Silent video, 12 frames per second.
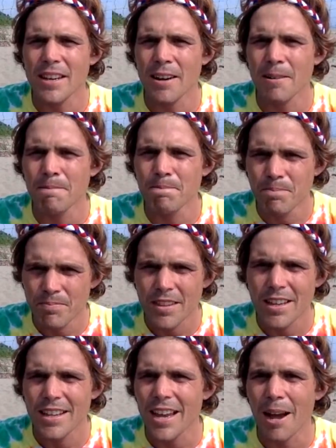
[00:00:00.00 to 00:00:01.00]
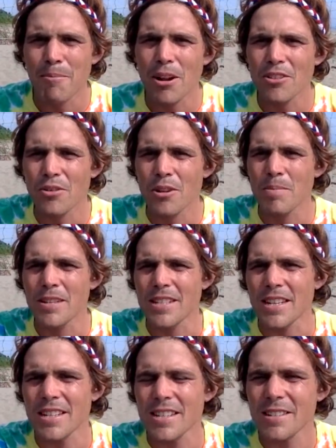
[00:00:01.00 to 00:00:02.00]
I'm not doing a
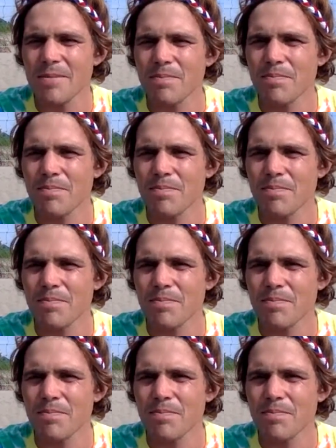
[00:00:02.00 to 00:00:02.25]
business.